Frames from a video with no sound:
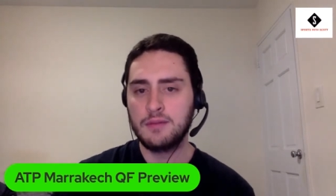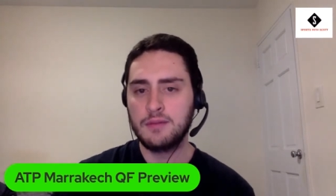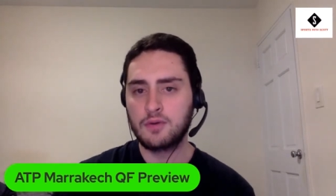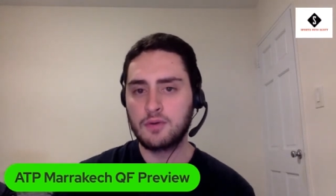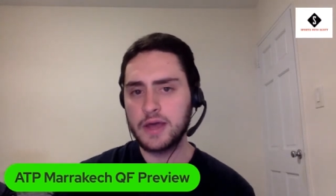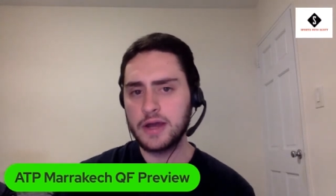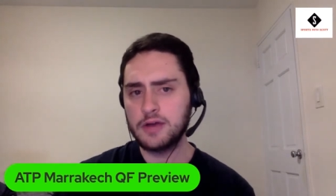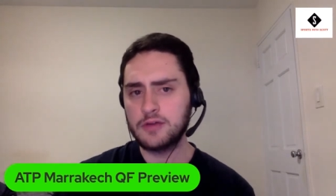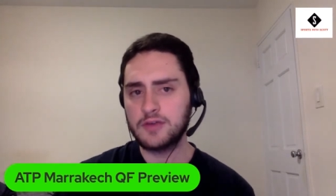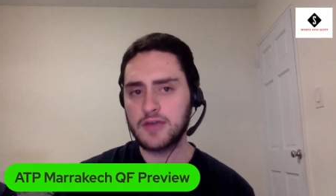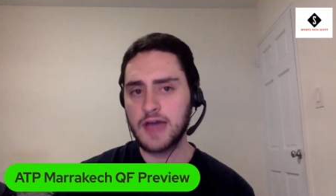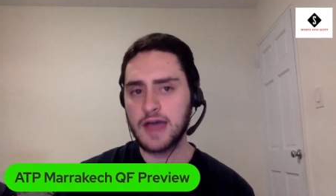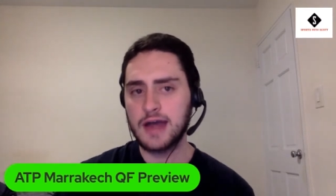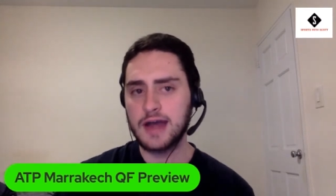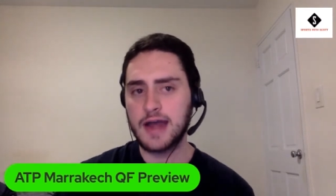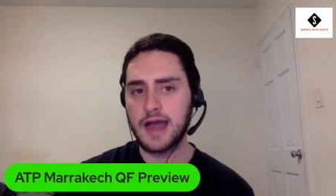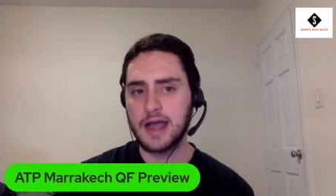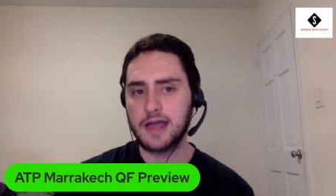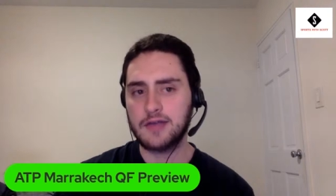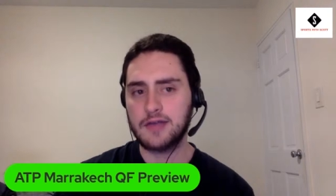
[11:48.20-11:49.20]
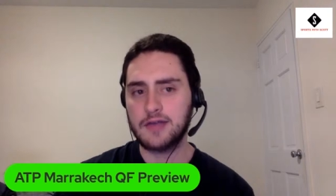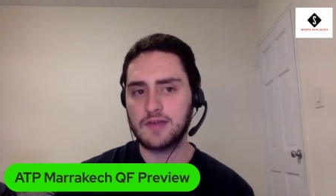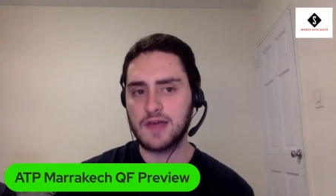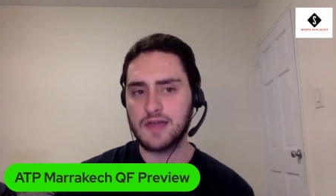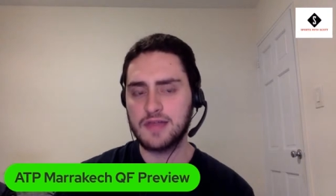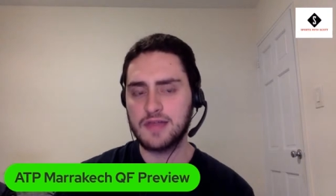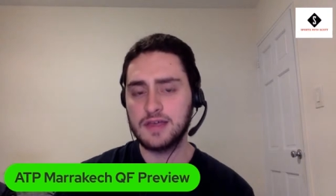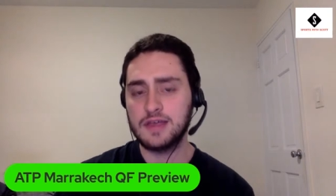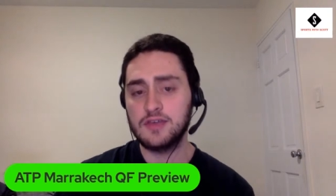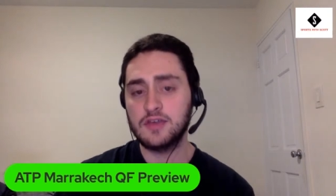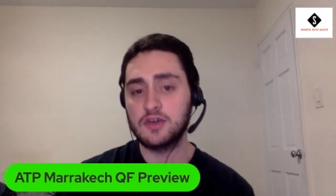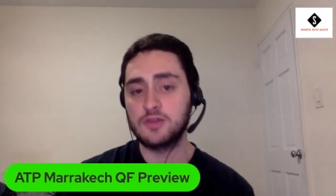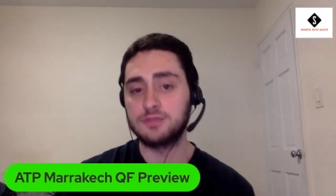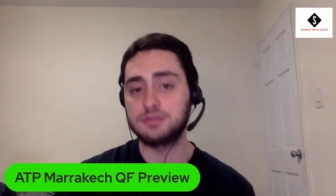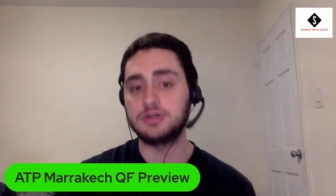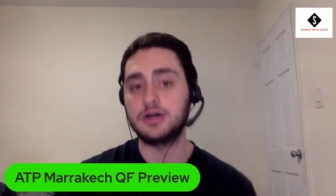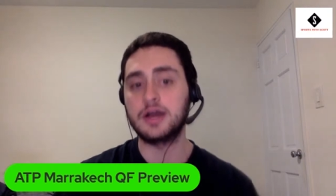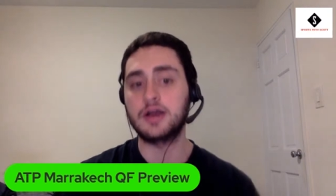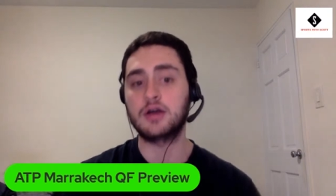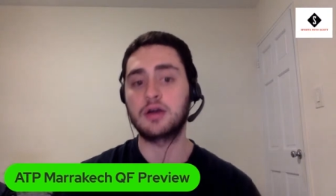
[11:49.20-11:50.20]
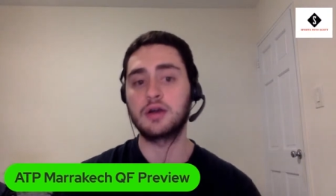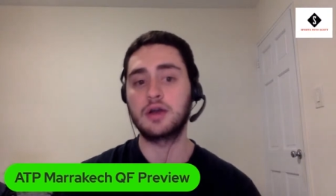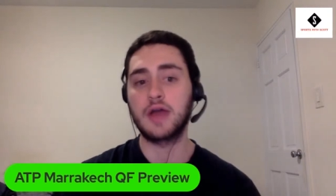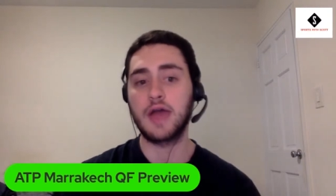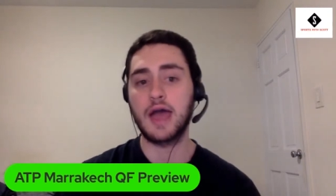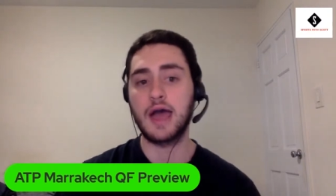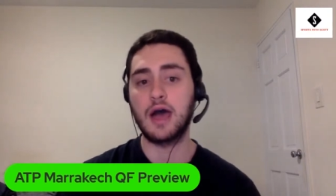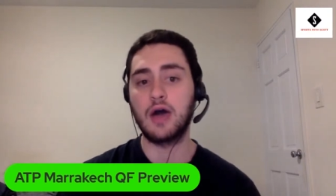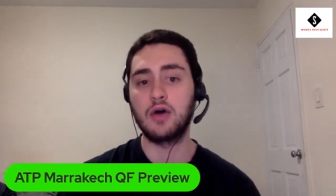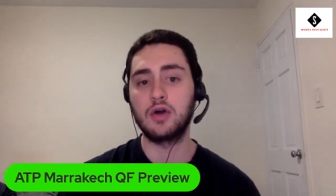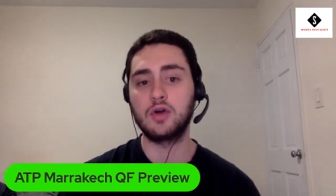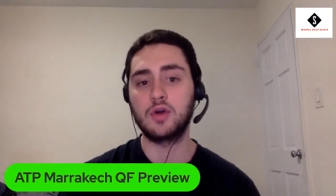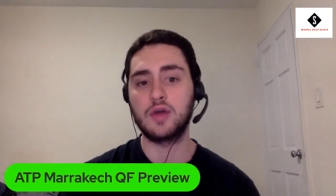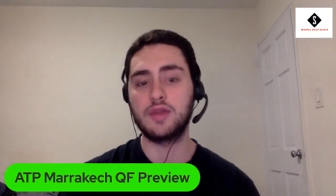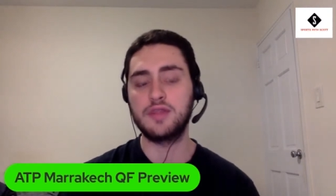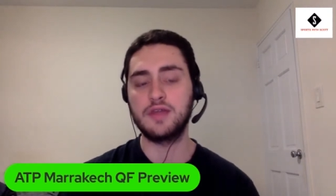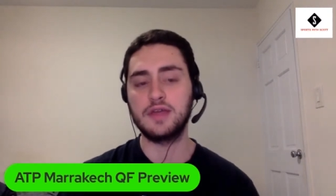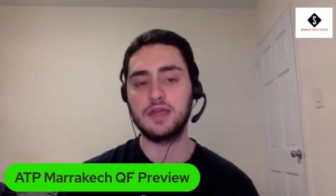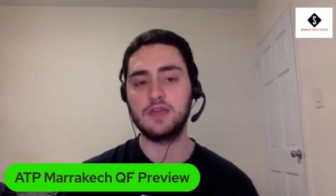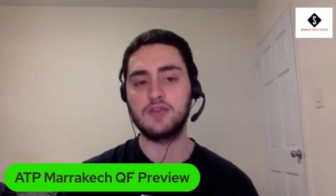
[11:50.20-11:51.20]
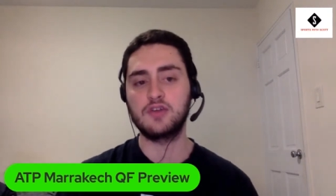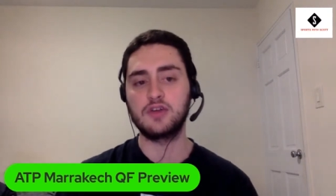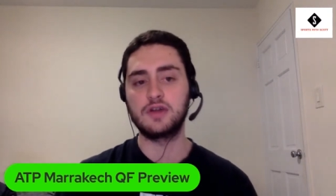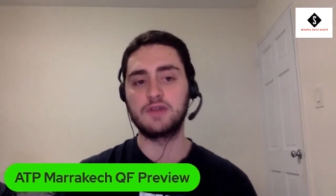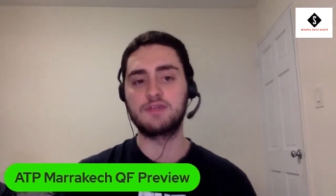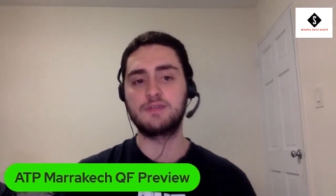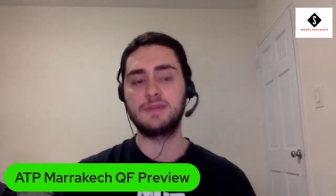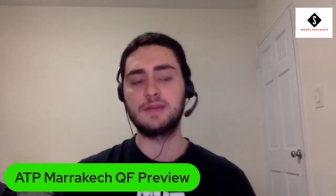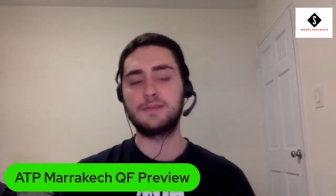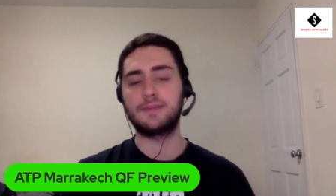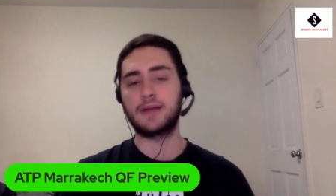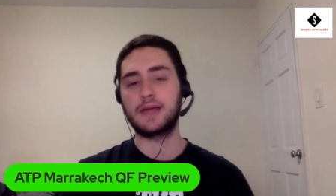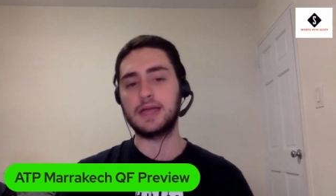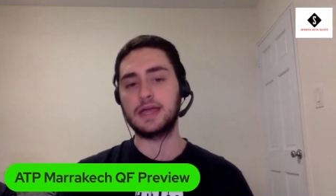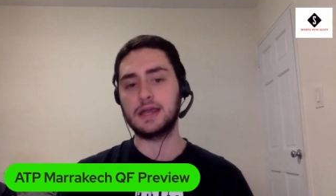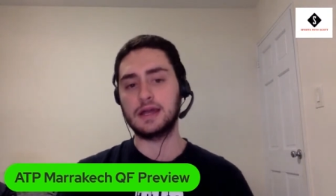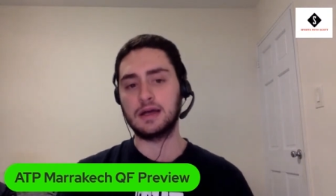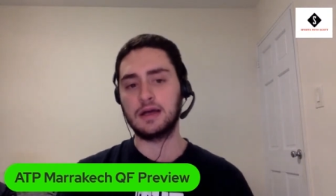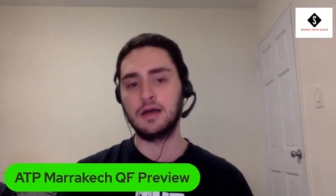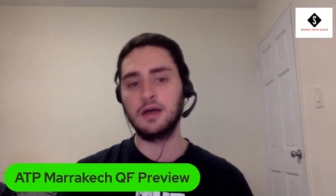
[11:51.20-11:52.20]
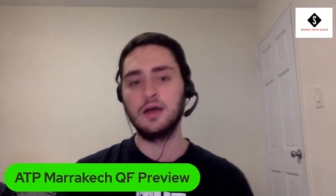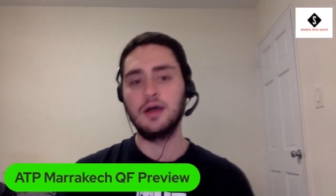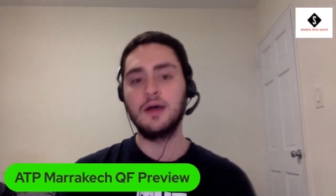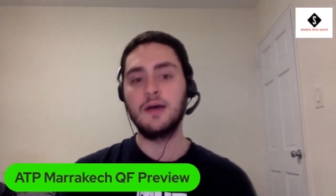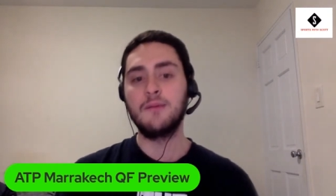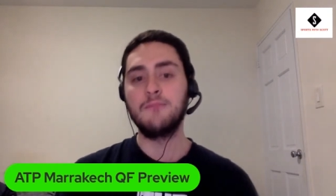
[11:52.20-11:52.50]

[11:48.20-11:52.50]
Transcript: Moreno's kind of nice. I think he's a good player. Now, do I think he's good enough to beat Baena?